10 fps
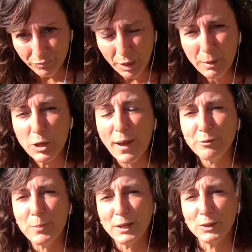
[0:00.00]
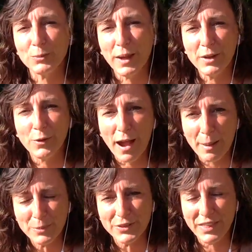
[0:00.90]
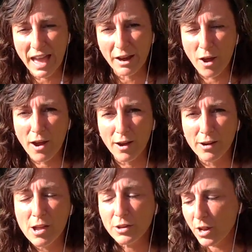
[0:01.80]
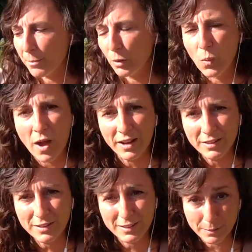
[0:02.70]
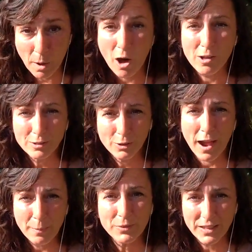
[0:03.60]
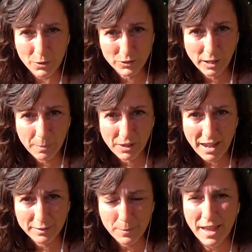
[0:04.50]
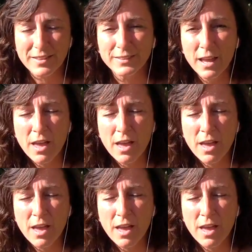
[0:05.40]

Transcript: but you have to pick the right crops that are, number one, small crops. They don't take up a lot of space.